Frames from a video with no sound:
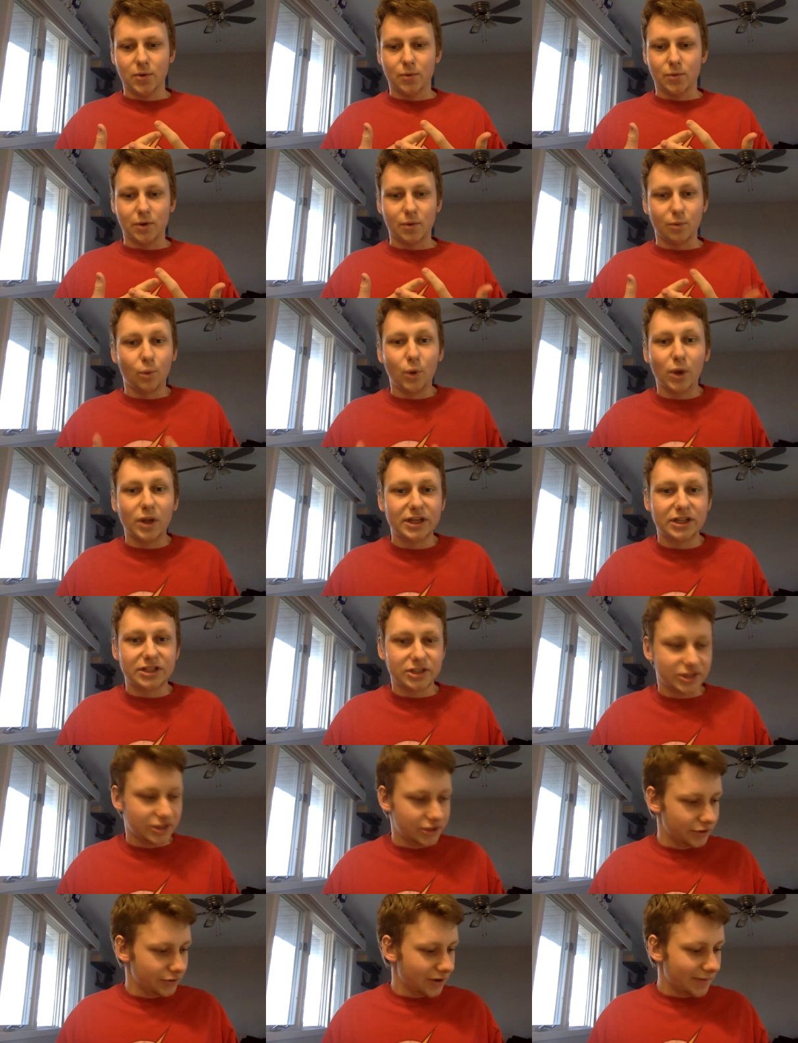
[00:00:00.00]
What I'm willing to
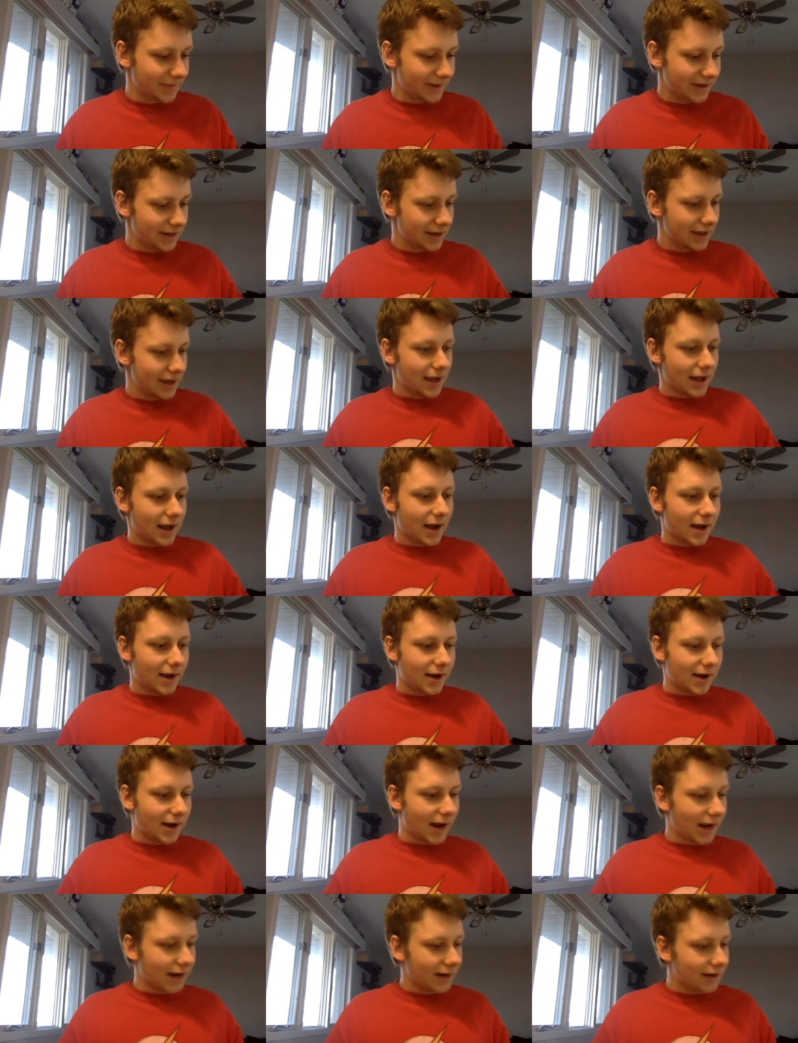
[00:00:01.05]
do. I mean, uh,
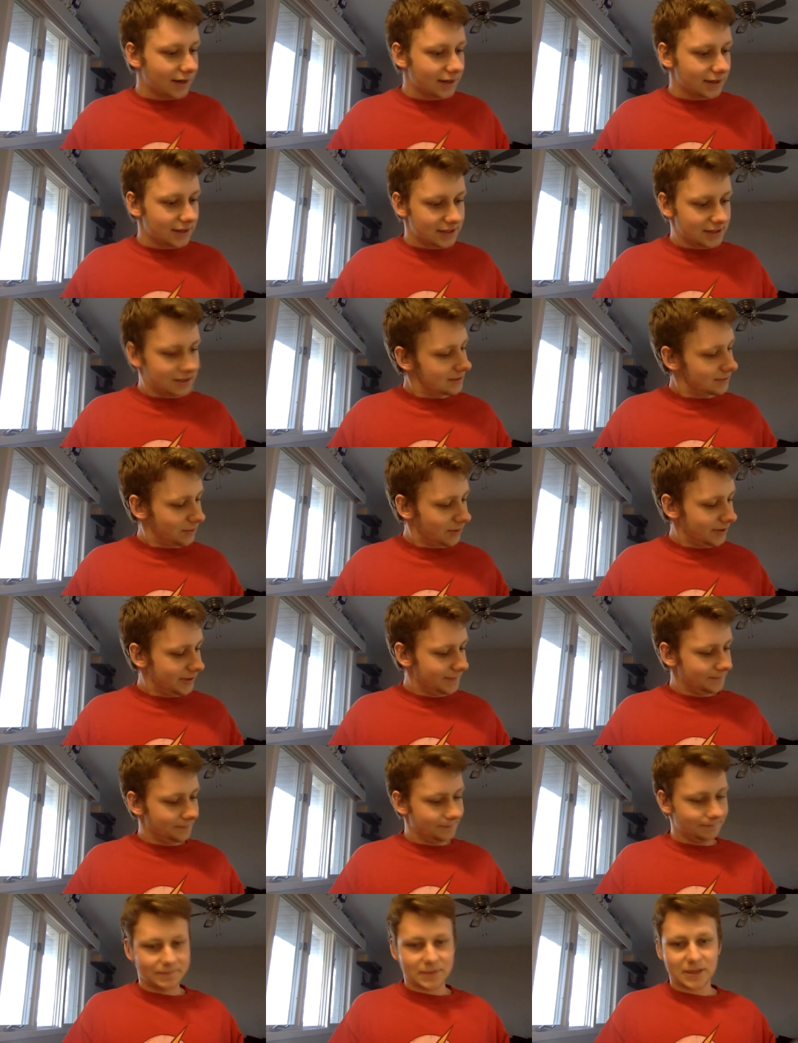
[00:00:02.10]
I got this
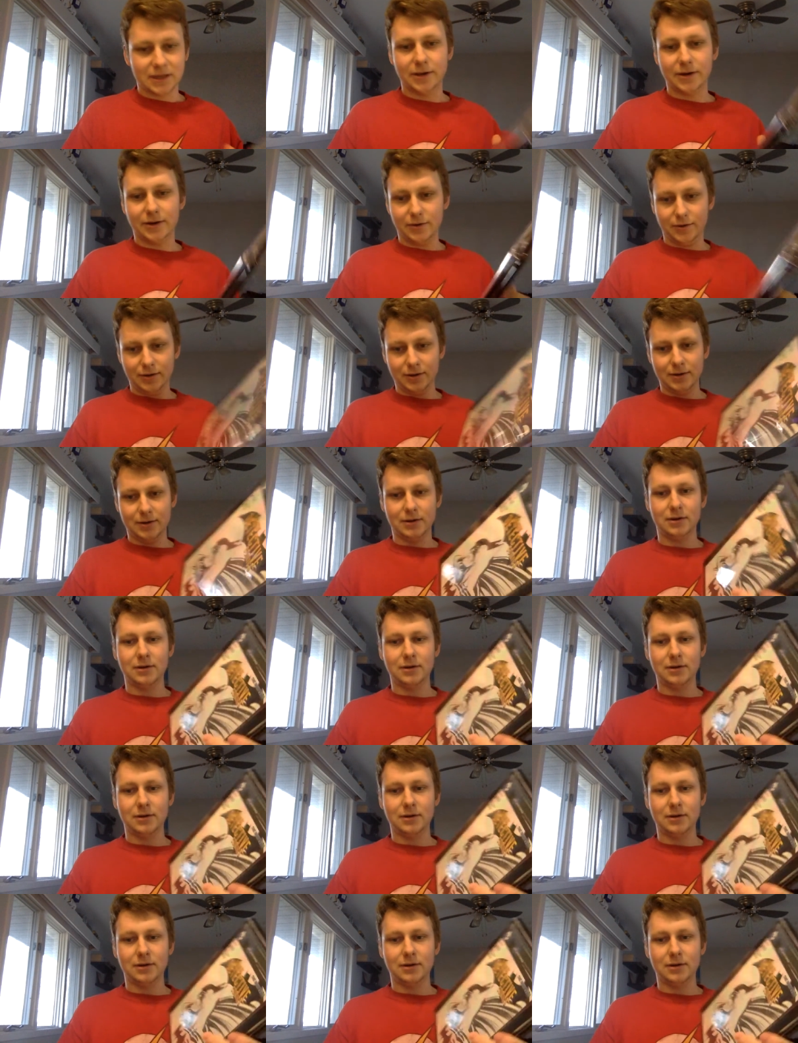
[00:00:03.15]
one here.